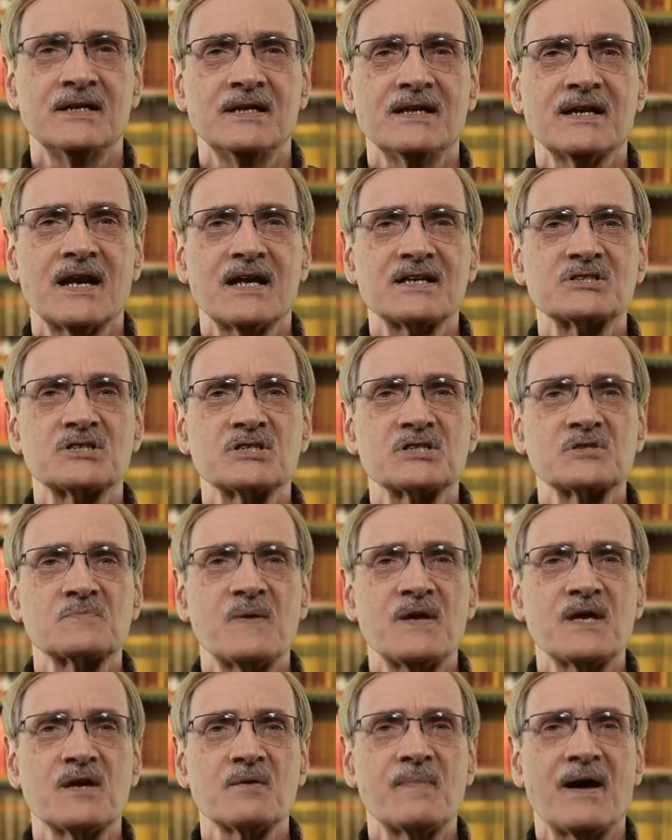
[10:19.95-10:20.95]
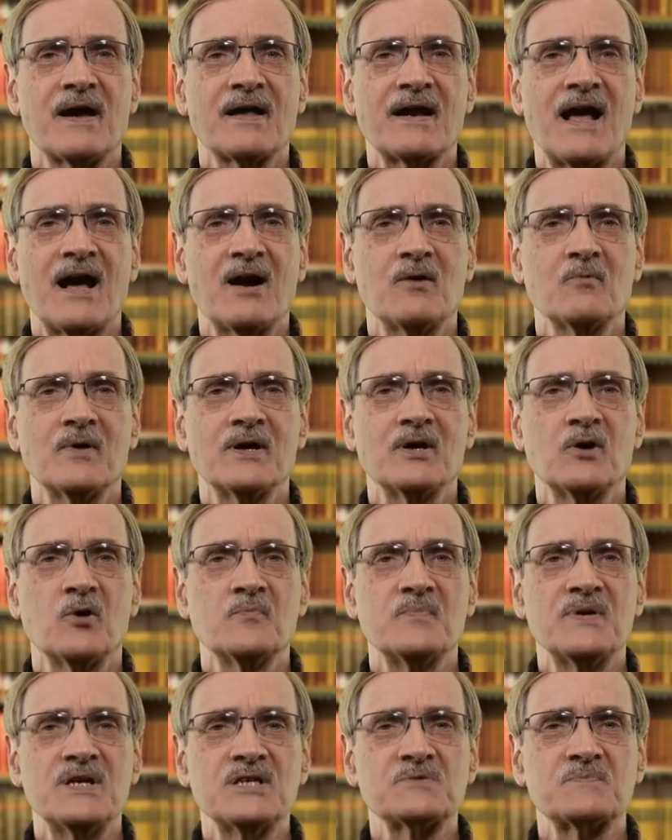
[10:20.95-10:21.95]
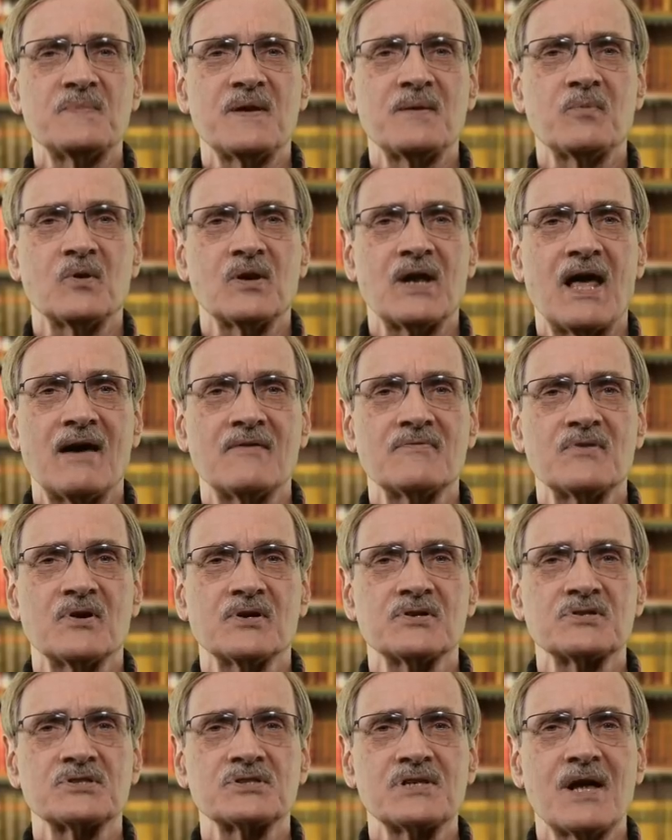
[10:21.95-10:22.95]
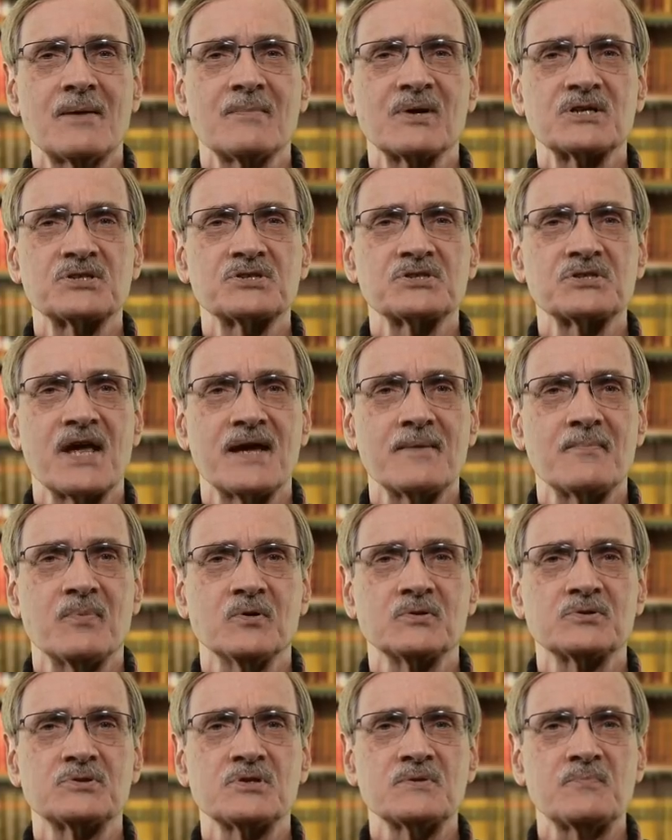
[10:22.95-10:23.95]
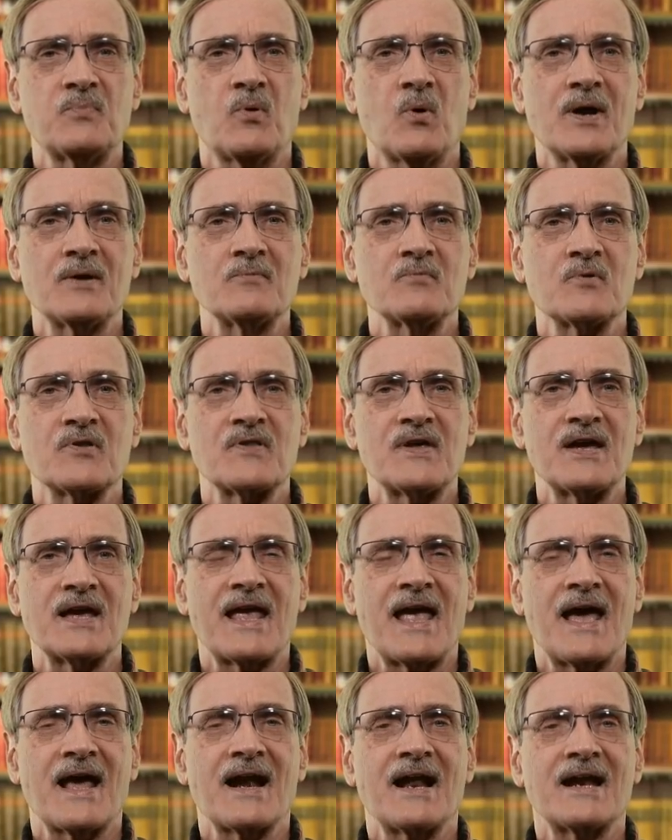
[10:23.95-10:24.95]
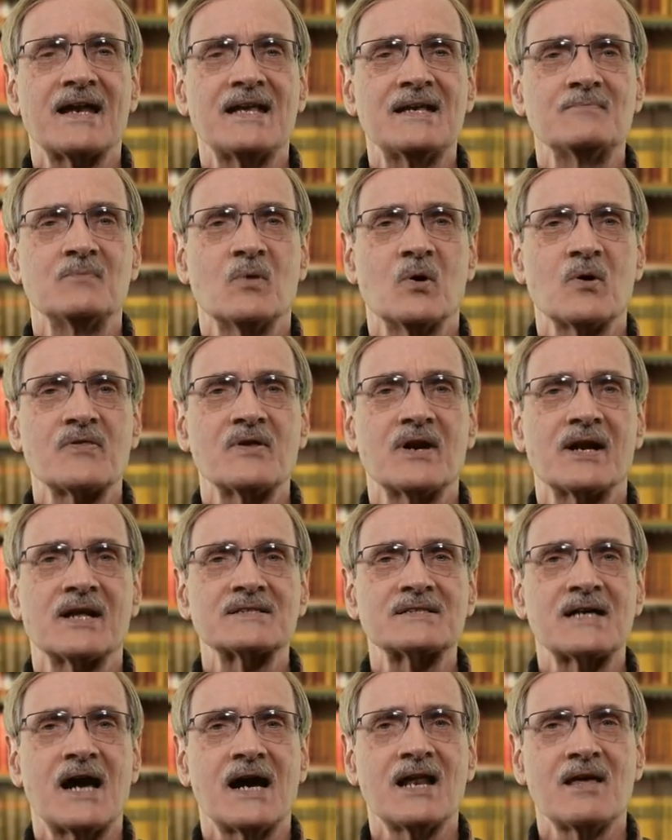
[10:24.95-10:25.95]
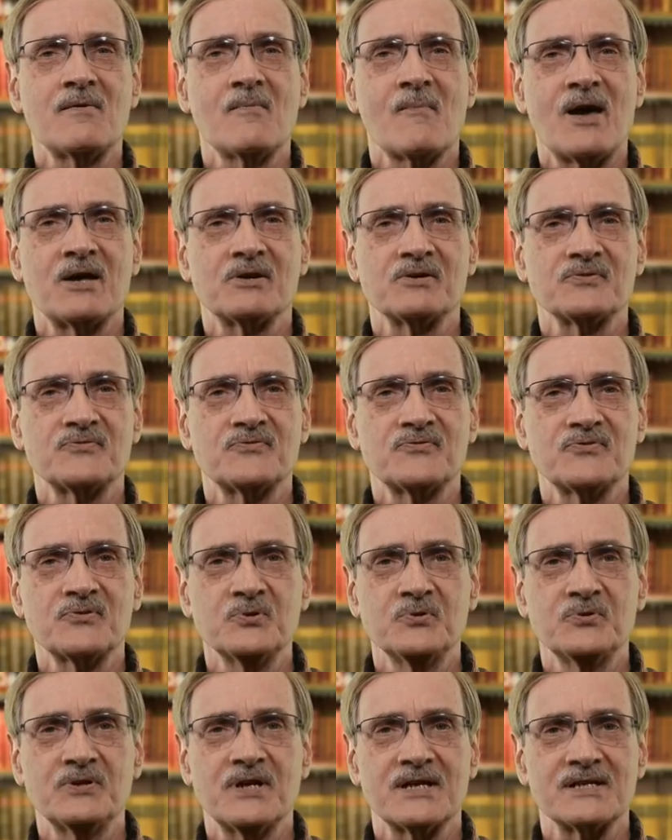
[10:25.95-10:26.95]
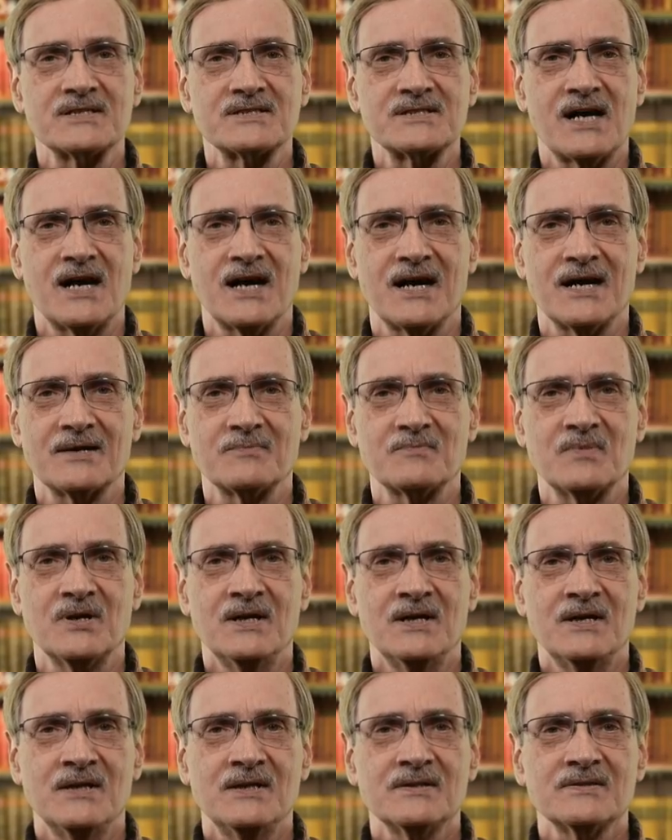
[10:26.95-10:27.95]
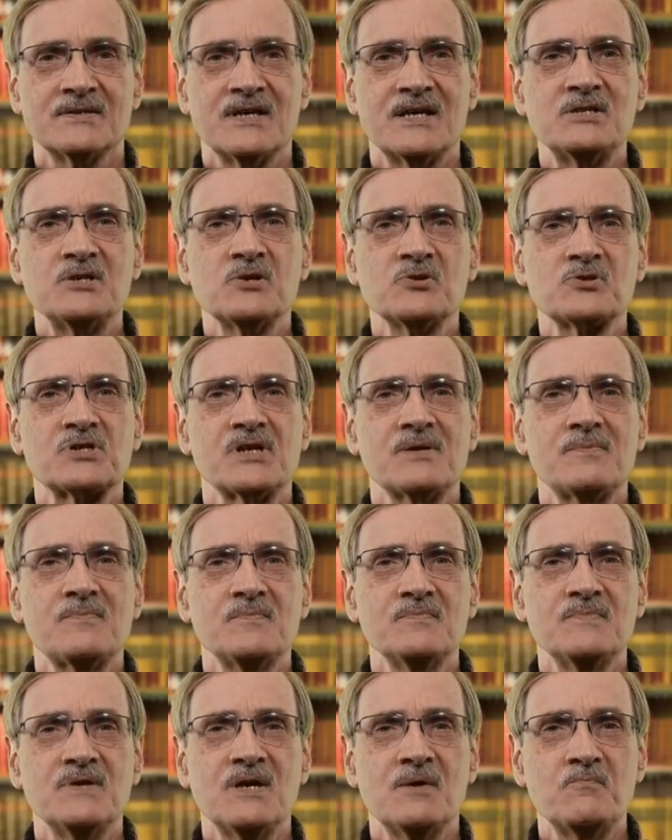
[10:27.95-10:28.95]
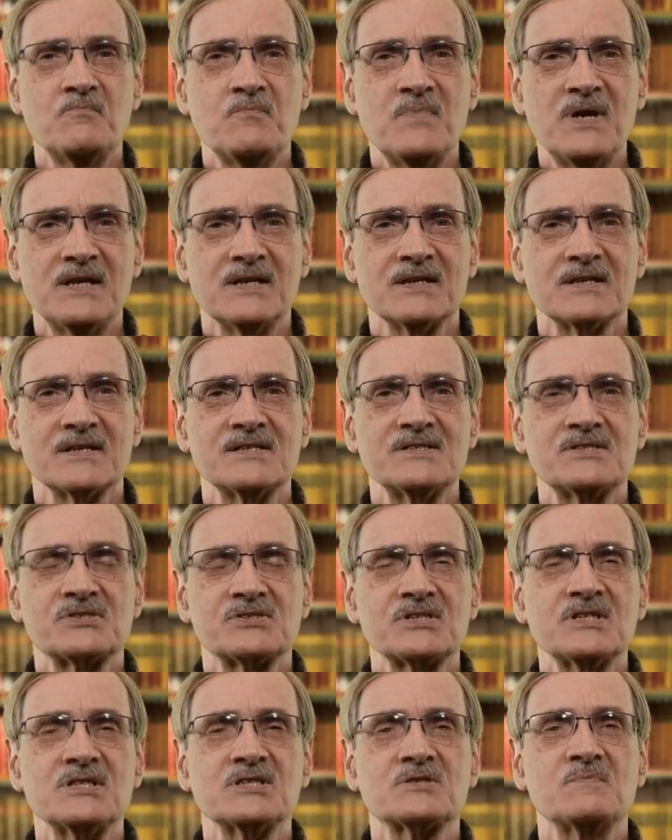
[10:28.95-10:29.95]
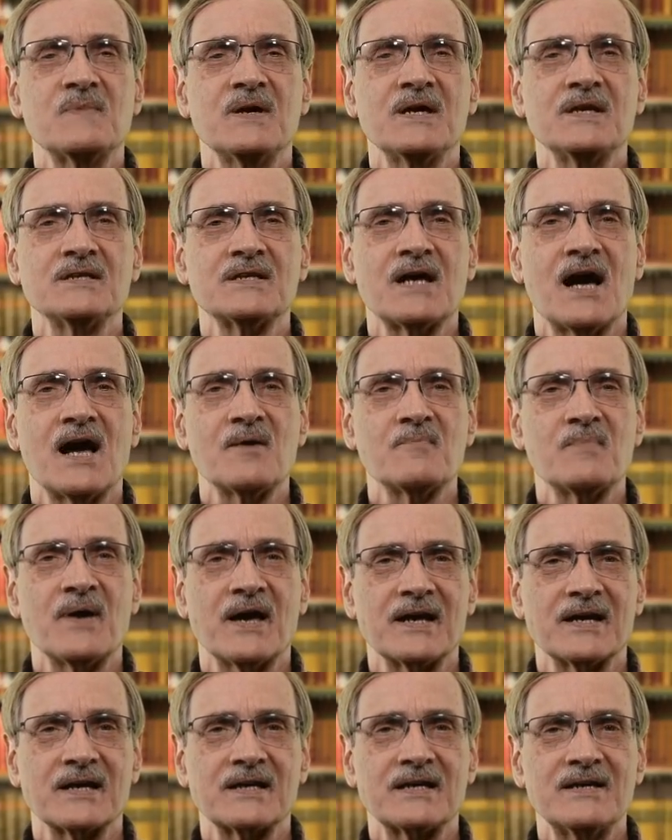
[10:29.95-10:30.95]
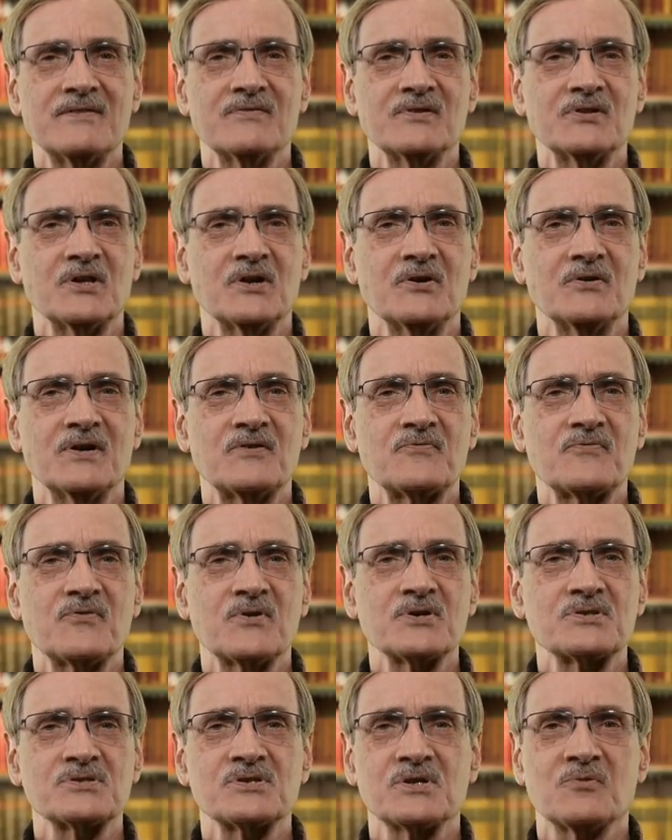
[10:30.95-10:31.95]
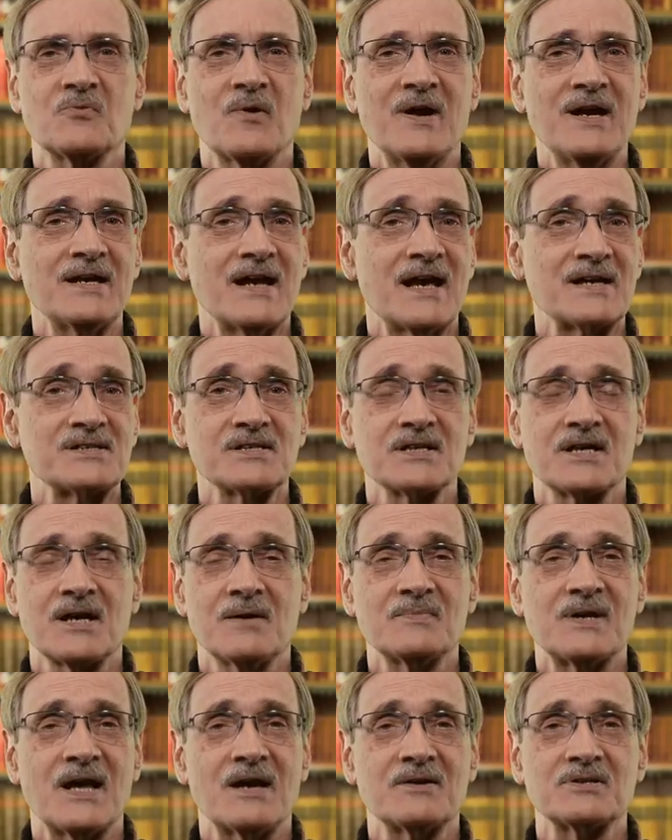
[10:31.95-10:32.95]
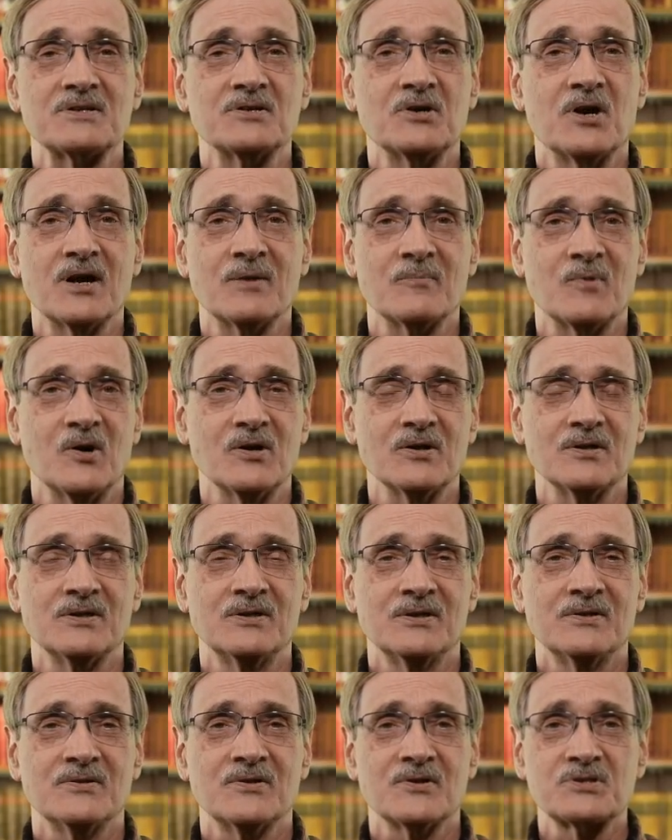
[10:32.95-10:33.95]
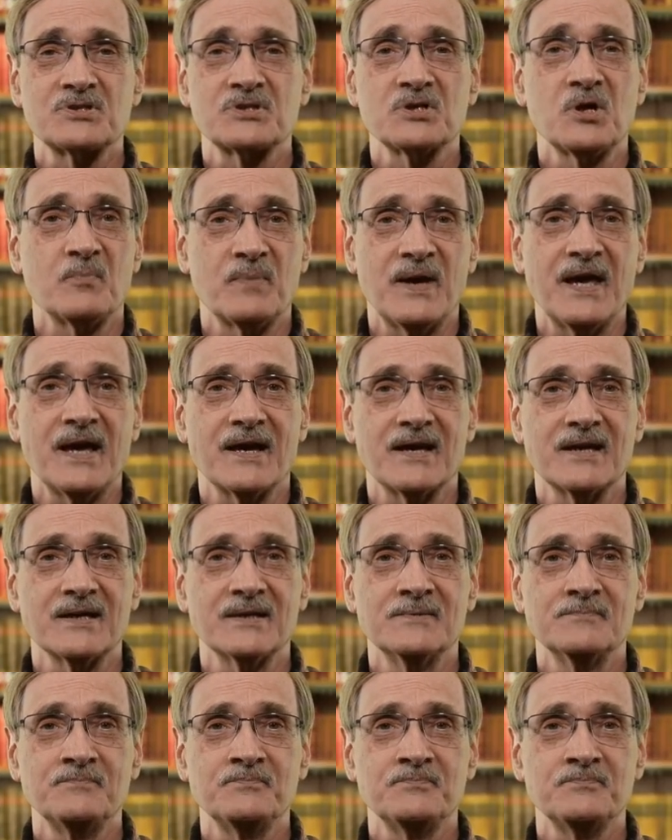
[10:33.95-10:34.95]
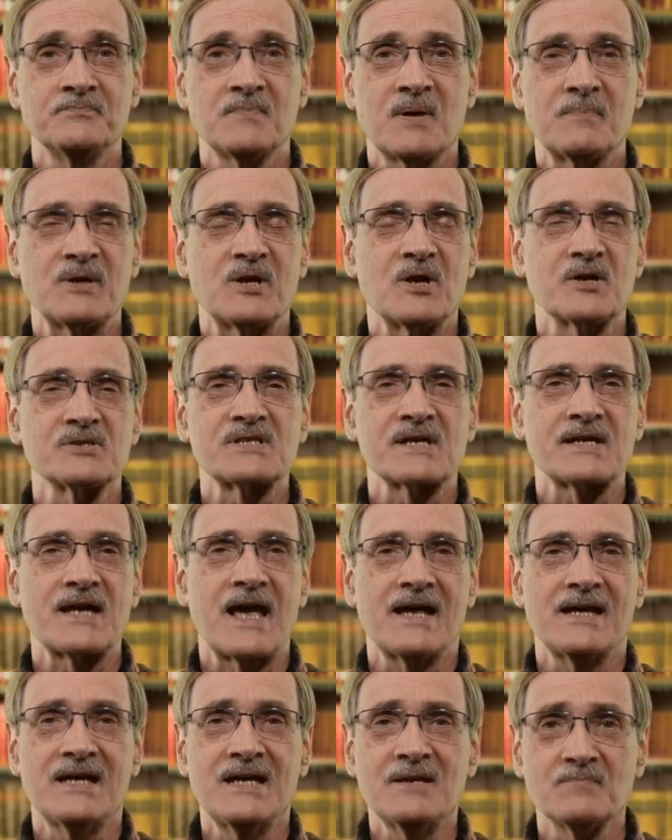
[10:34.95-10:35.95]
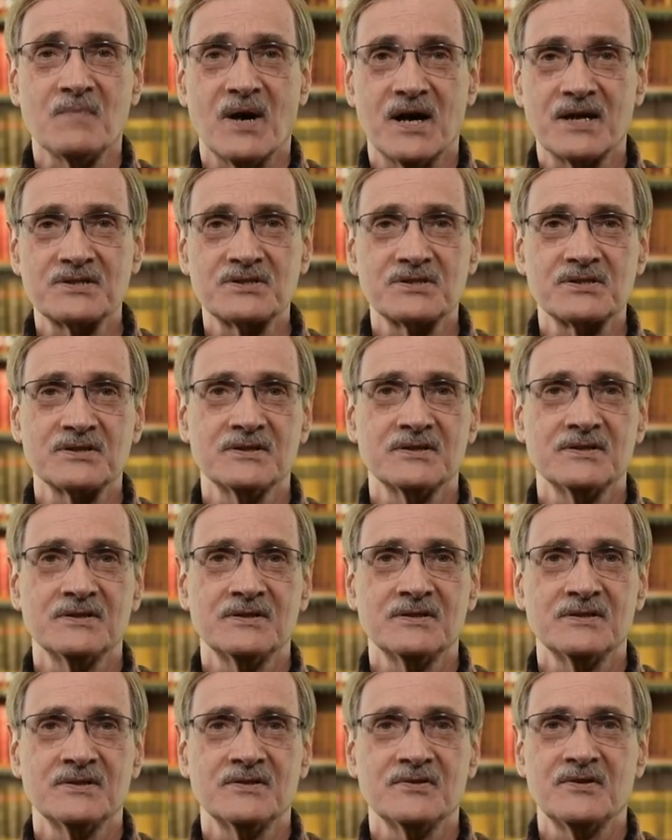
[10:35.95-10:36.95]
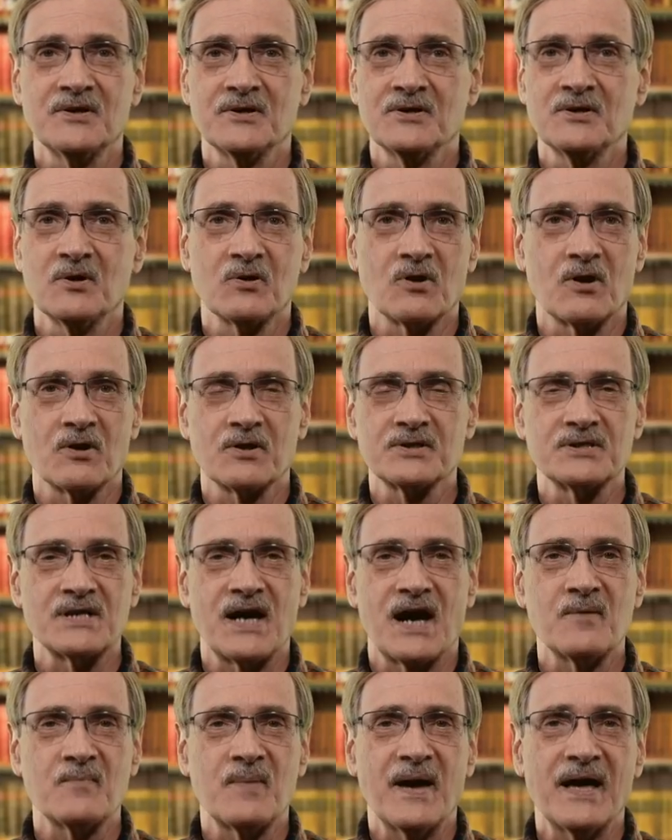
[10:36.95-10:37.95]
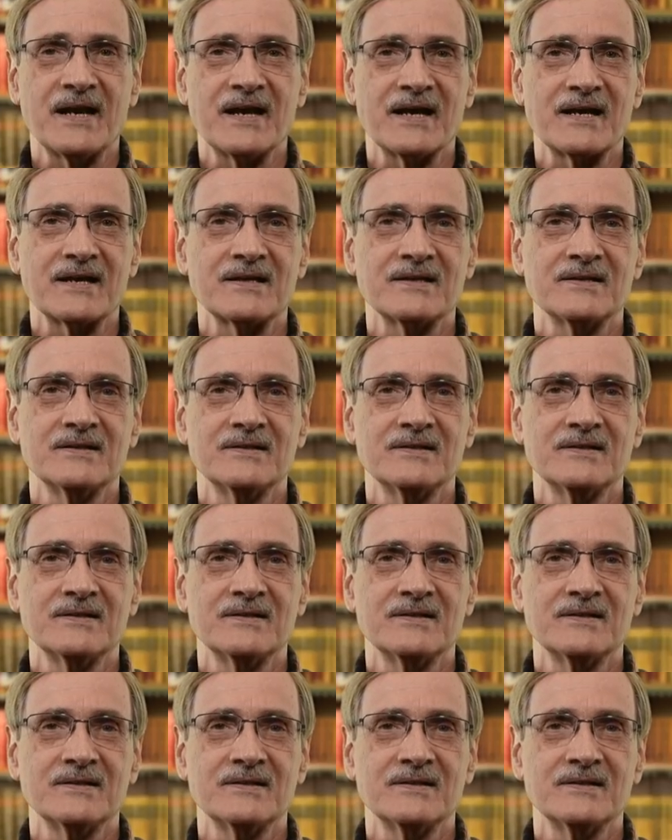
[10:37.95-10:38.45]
He likes to speak about how when obese people have their stomachs stapled to the point where they cannot eat more than a tiny amount of food at a time, they usually immediately cease being diabetic, even though at first their weight hasn't come down to normal. They're still big, but because they can't eat much, they're no longer diabetic.